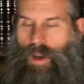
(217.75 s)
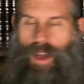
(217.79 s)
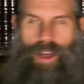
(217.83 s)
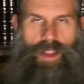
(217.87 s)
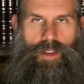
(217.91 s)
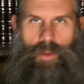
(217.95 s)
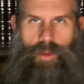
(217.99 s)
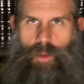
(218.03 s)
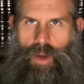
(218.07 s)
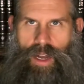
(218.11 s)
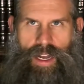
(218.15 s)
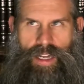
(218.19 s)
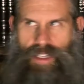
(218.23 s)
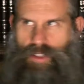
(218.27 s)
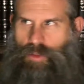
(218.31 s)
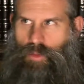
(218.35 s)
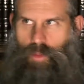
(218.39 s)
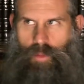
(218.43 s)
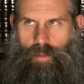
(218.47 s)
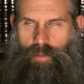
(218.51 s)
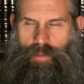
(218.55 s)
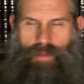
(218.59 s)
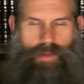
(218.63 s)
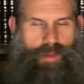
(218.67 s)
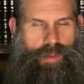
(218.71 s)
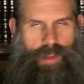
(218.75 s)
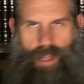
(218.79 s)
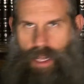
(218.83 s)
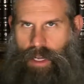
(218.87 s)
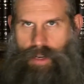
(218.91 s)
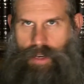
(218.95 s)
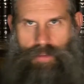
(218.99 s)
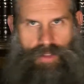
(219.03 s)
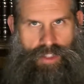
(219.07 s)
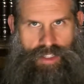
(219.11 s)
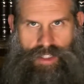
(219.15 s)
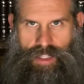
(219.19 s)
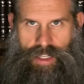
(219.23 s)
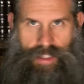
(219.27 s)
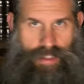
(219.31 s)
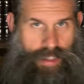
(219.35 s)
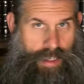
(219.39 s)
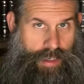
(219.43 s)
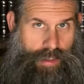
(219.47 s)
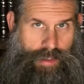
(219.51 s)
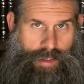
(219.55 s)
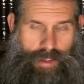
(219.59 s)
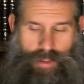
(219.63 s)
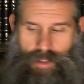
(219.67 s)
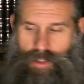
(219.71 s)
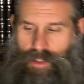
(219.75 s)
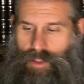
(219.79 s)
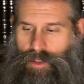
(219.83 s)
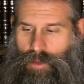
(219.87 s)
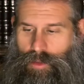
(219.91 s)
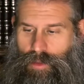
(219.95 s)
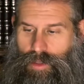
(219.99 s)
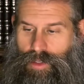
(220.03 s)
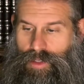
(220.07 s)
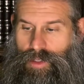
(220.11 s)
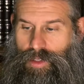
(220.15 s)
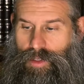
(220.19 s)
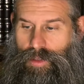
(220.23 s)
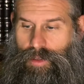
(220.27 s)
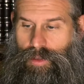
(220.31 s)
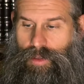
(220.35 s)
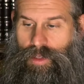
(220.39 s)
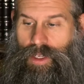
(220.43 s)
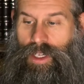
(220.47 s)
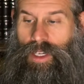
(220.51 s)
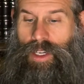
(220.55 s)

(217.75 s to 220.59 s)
otherwise none of this has anything to do with you.